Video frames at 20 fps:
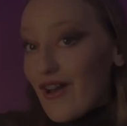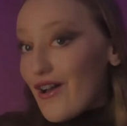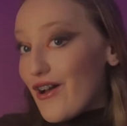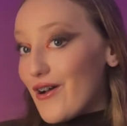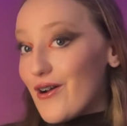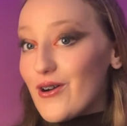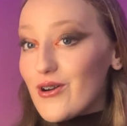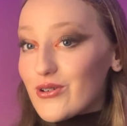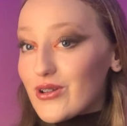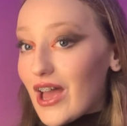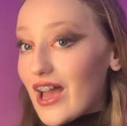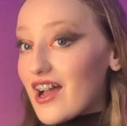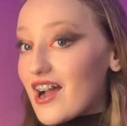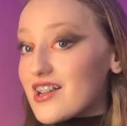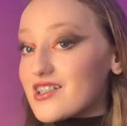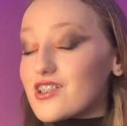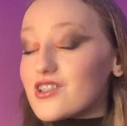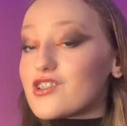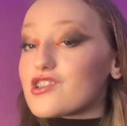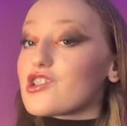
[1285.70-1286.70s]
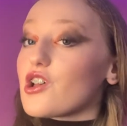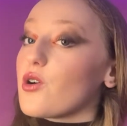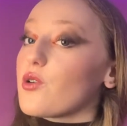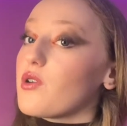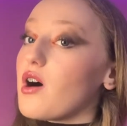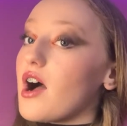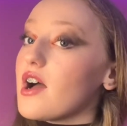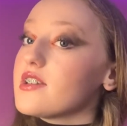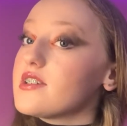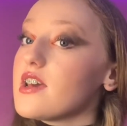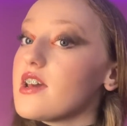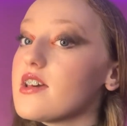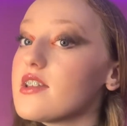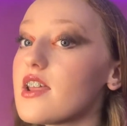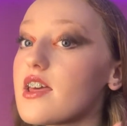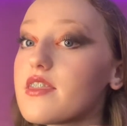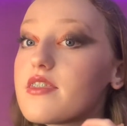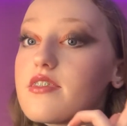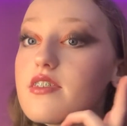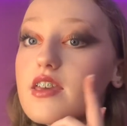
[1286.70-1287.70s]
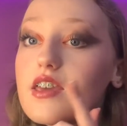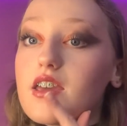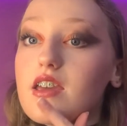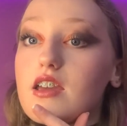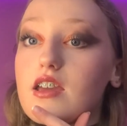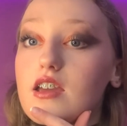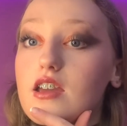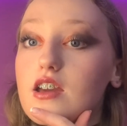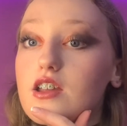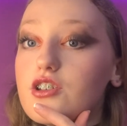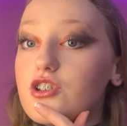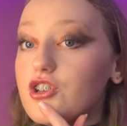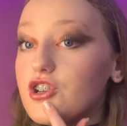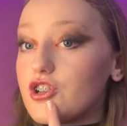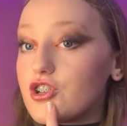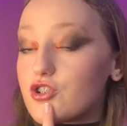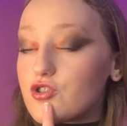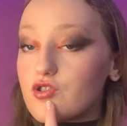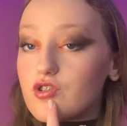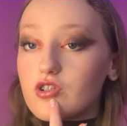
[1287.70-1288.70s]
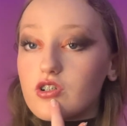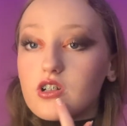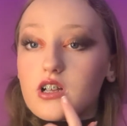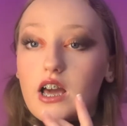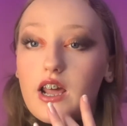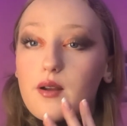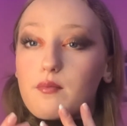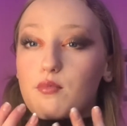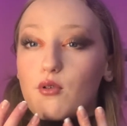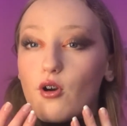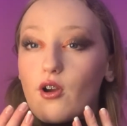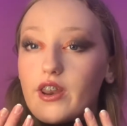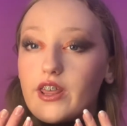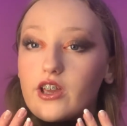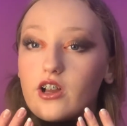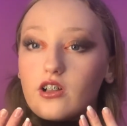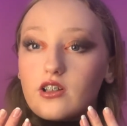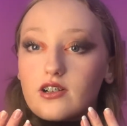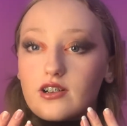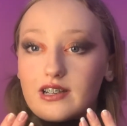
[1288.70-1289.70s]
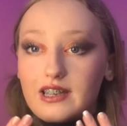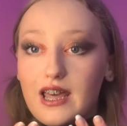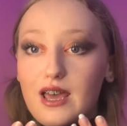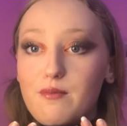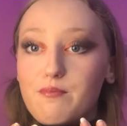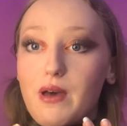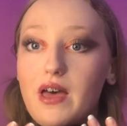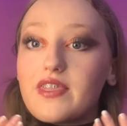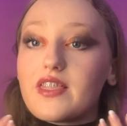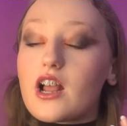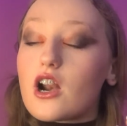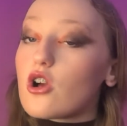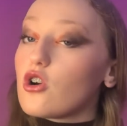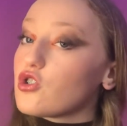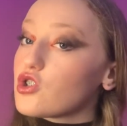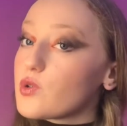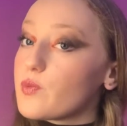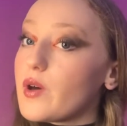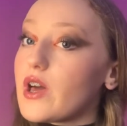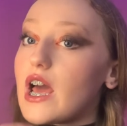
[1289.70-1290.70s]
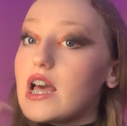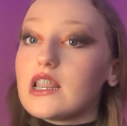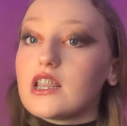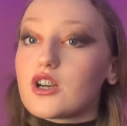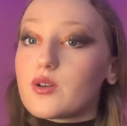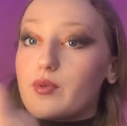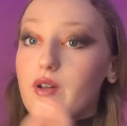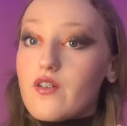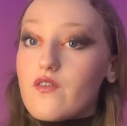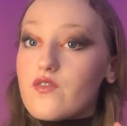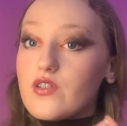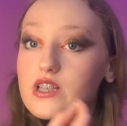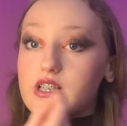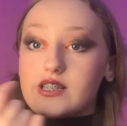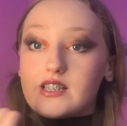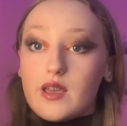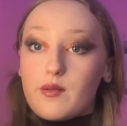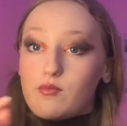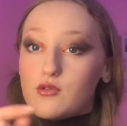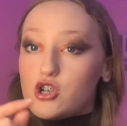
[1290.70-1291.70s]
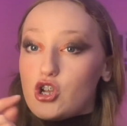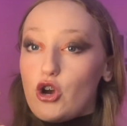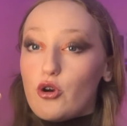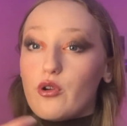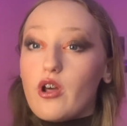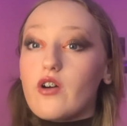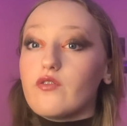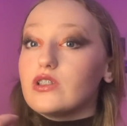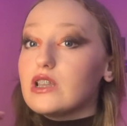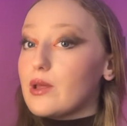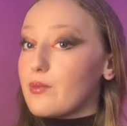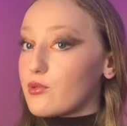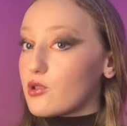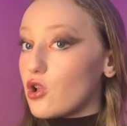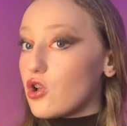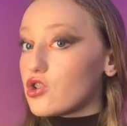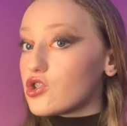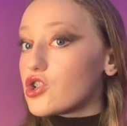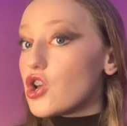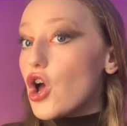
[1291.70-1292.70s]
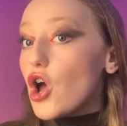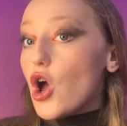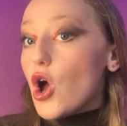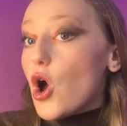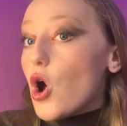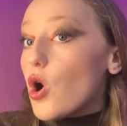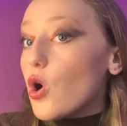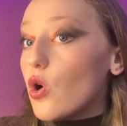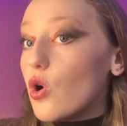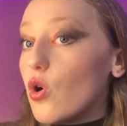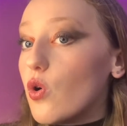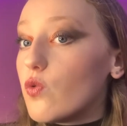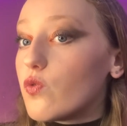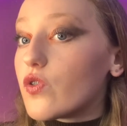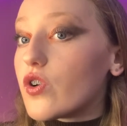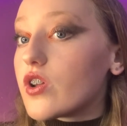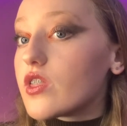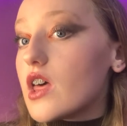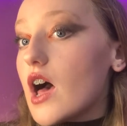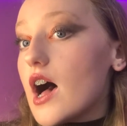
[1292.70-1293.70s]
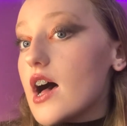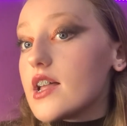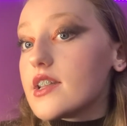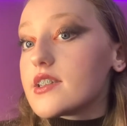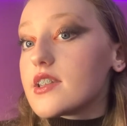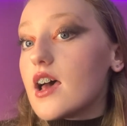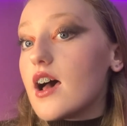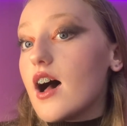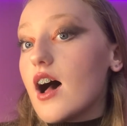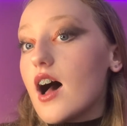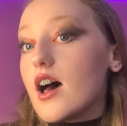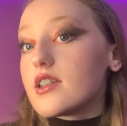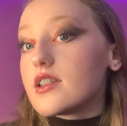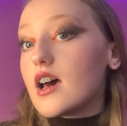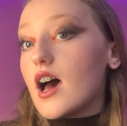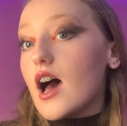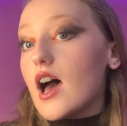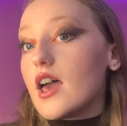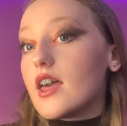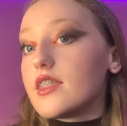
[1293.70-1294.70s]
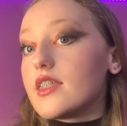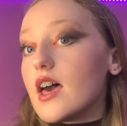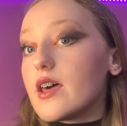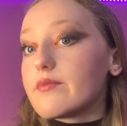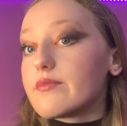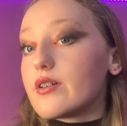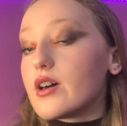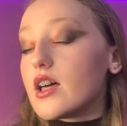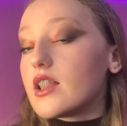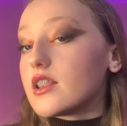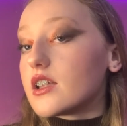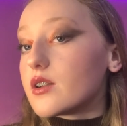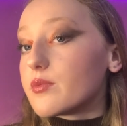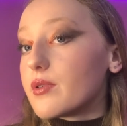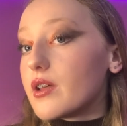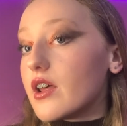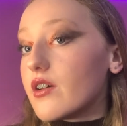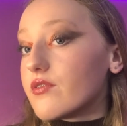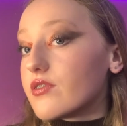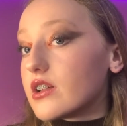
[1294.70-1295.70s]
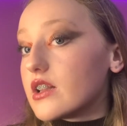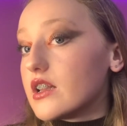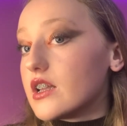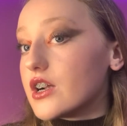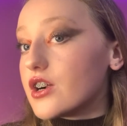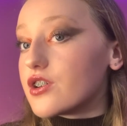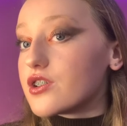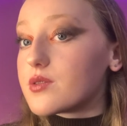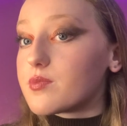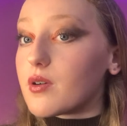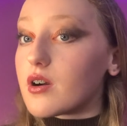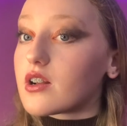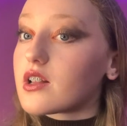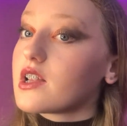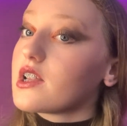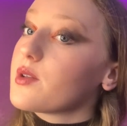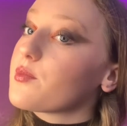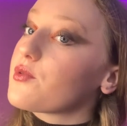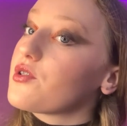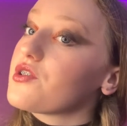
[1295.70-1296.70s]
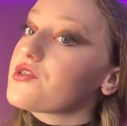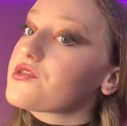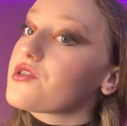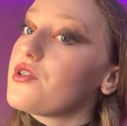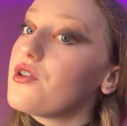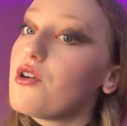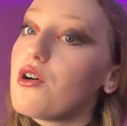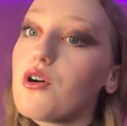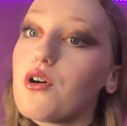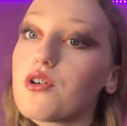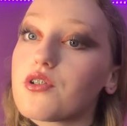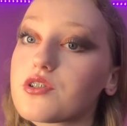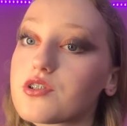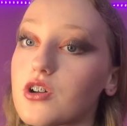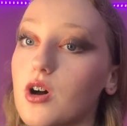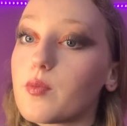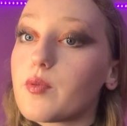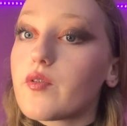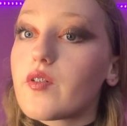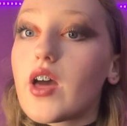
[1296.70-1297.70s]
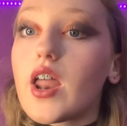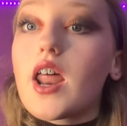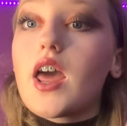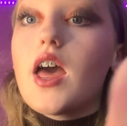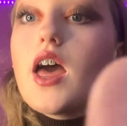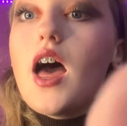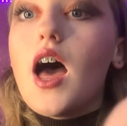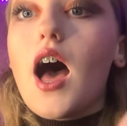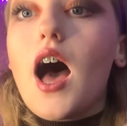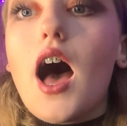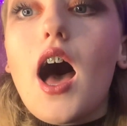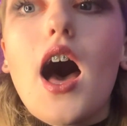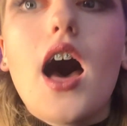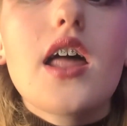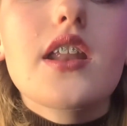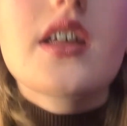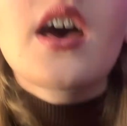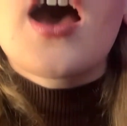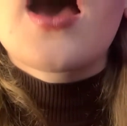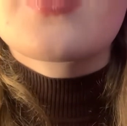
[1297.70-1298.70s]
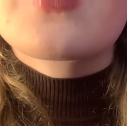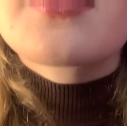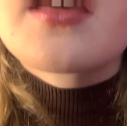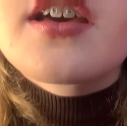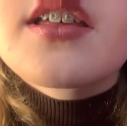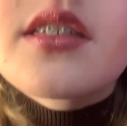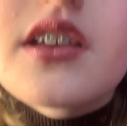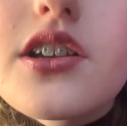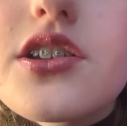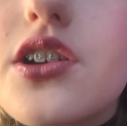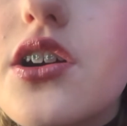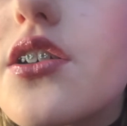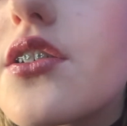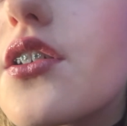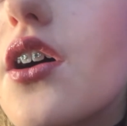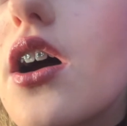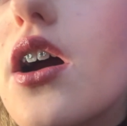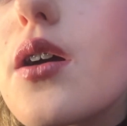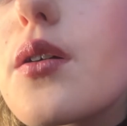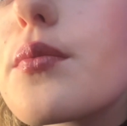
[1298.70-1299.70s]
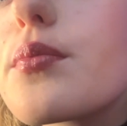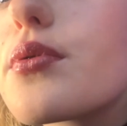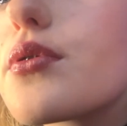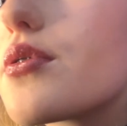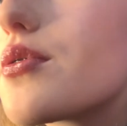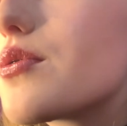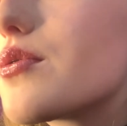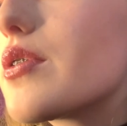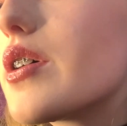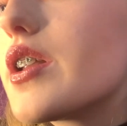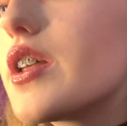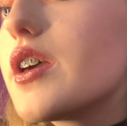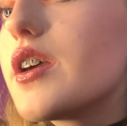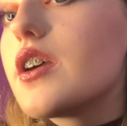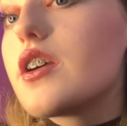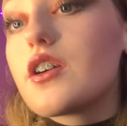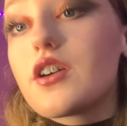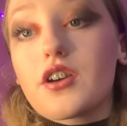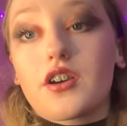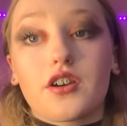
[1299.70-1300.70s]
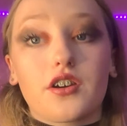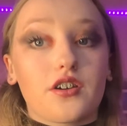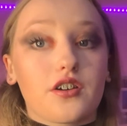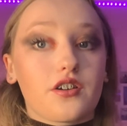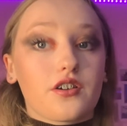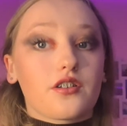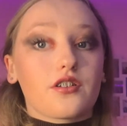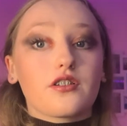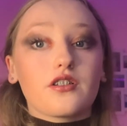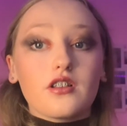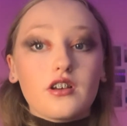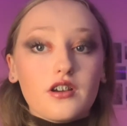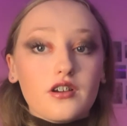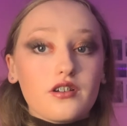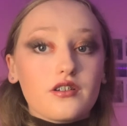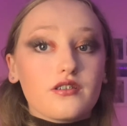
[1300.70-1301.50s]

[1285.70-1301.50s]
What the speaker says: Okay guys, so I did the neutral kind of browny color lip, and then I also put a little bit of the same tone of lip gloss over that, and I then put a little bit of clear sparkly lip gloss on top of it, and I think they turned out pretty cool.